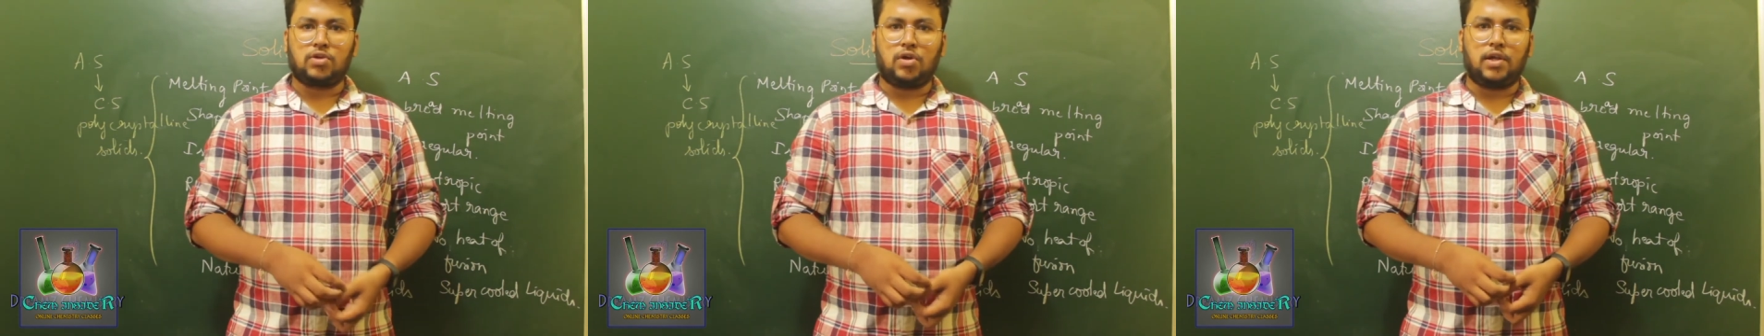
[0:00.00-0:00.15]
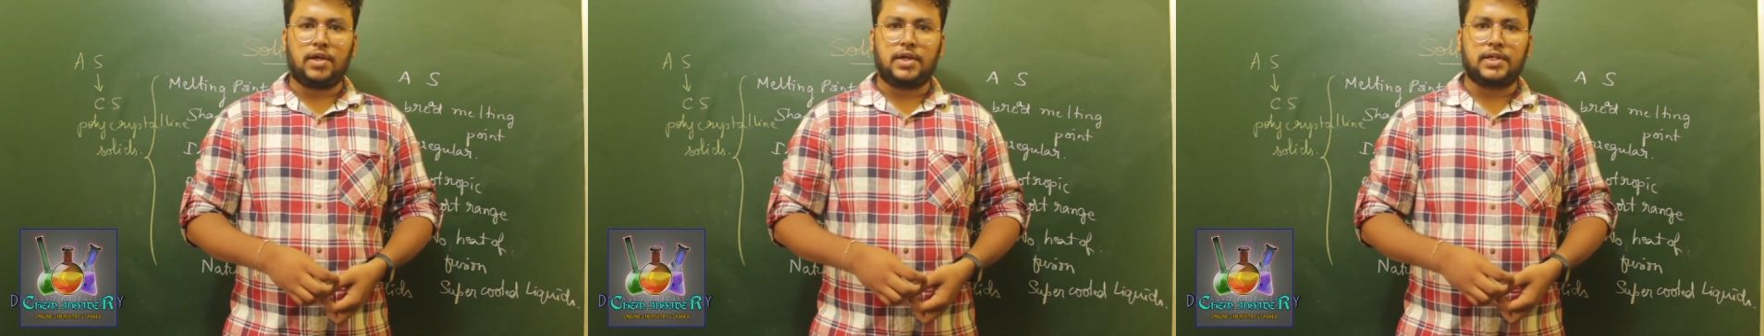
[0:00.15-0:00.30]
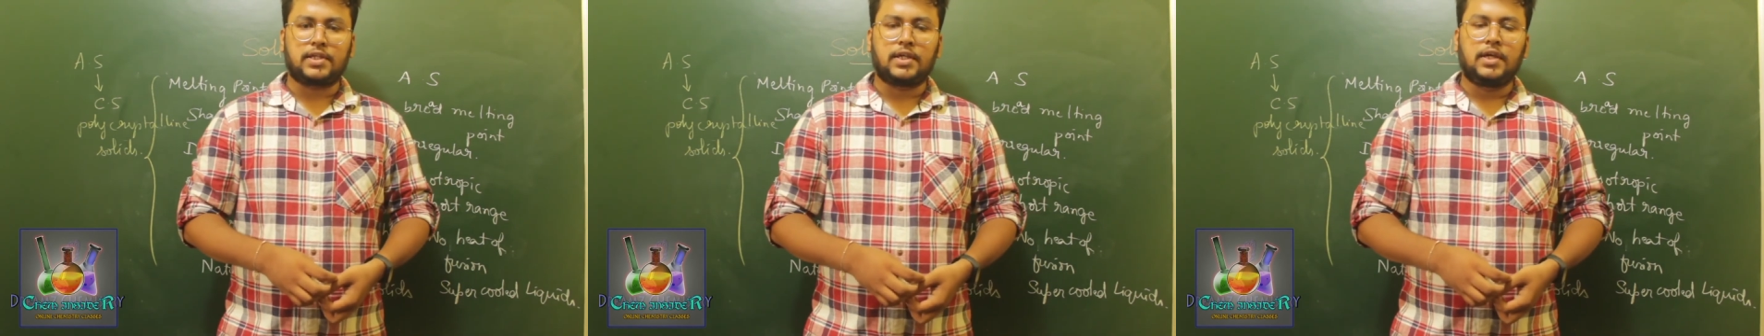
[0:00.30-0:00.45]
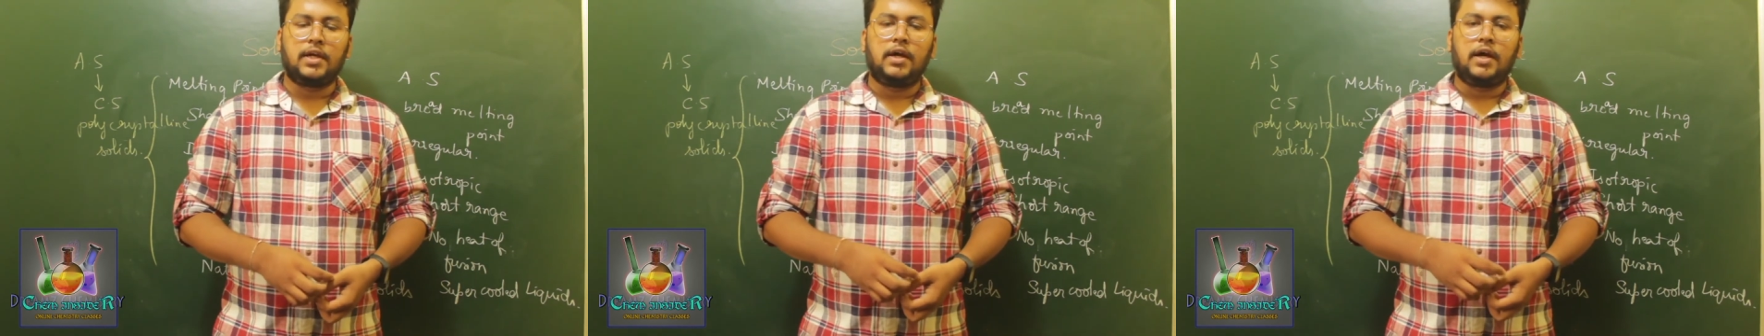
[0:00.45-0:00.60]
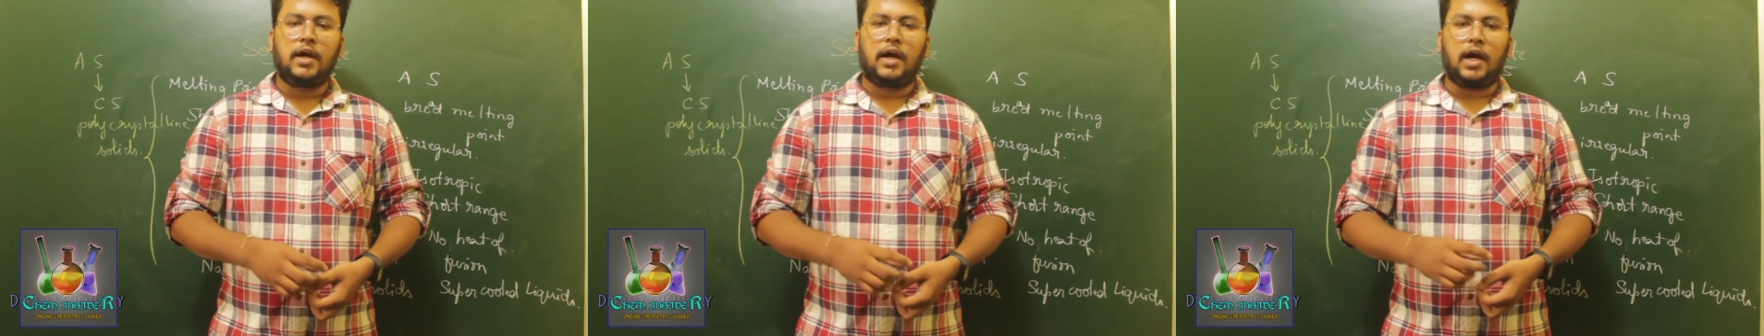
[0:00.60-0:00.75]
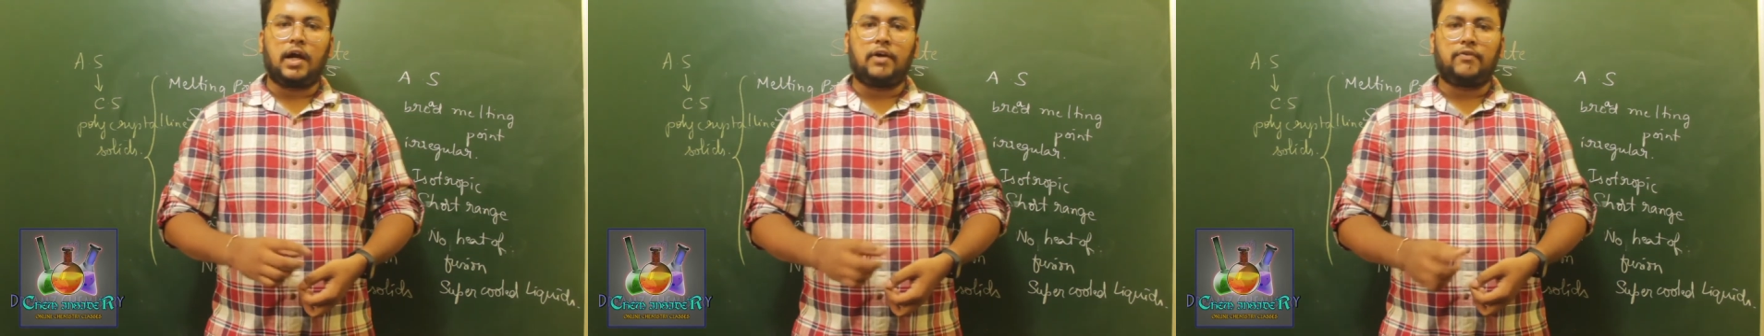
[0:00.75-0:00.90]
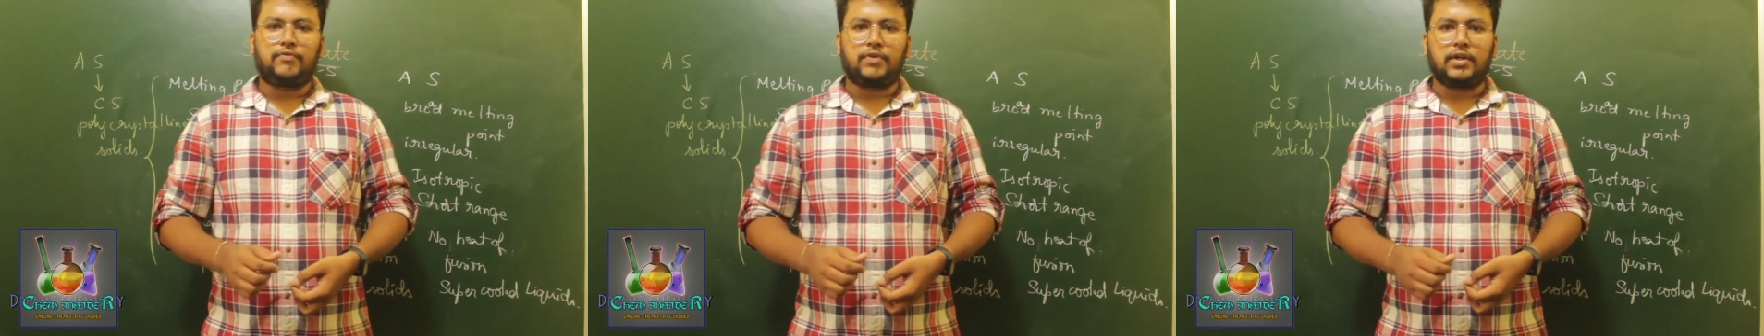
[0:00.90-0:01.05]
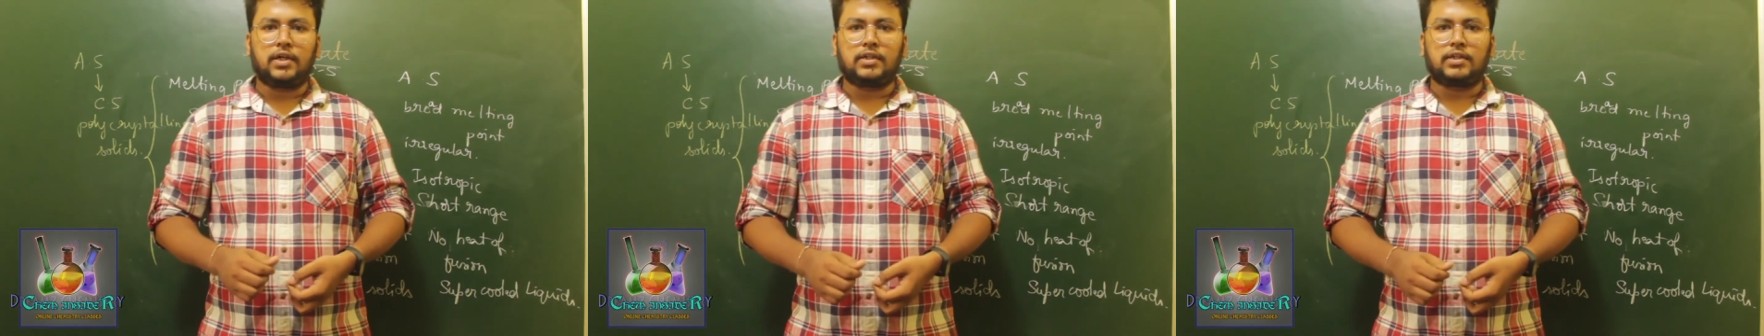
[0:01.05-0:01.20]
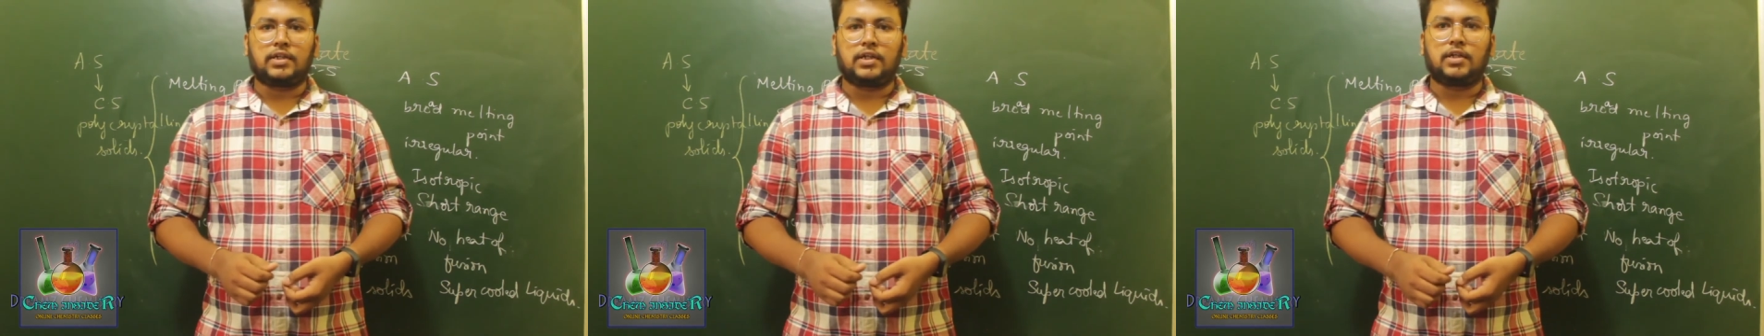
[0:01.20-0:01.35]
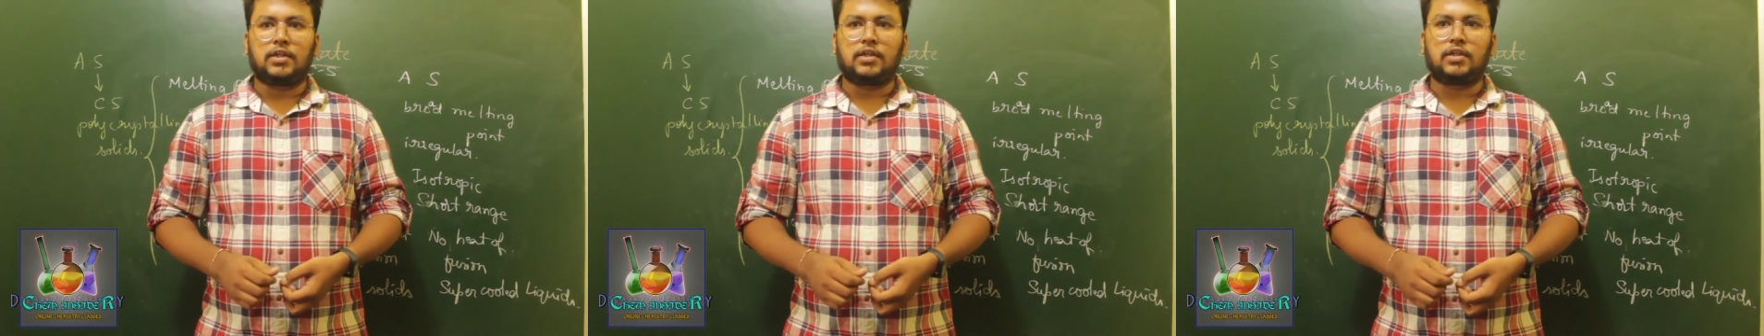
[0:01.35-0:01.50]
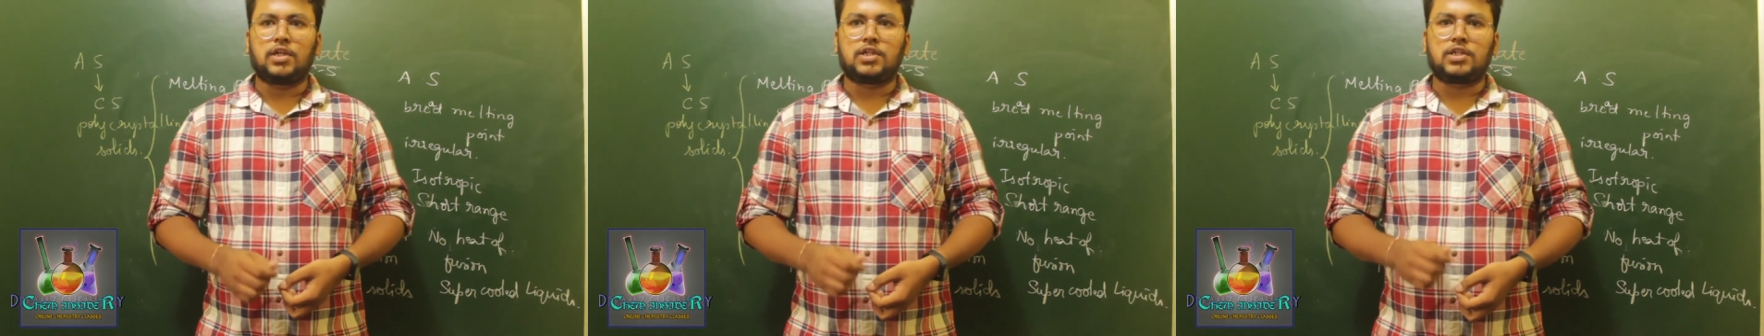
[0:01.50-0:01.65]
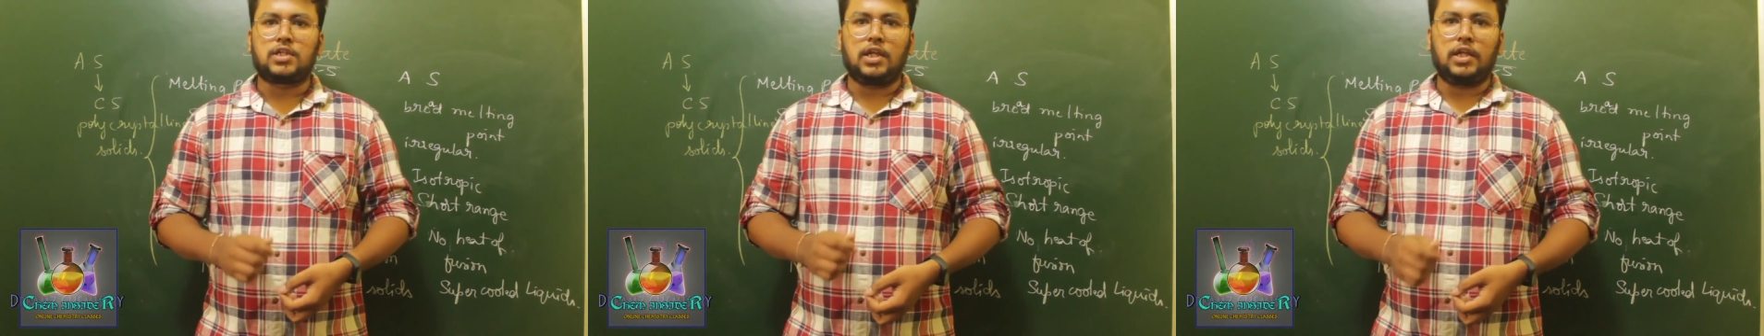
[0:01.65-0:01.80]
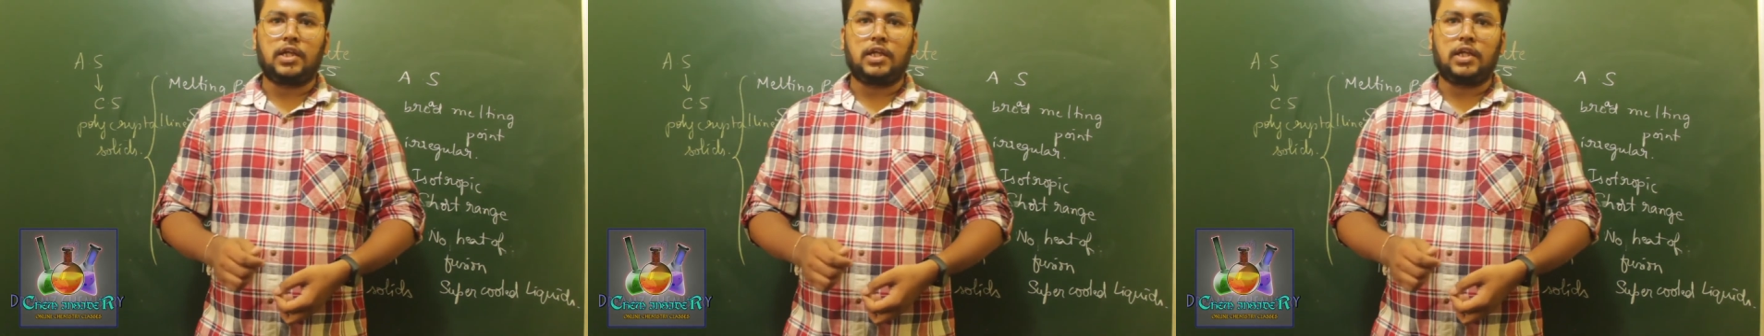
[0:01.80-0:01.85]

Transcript: And further, the silicon.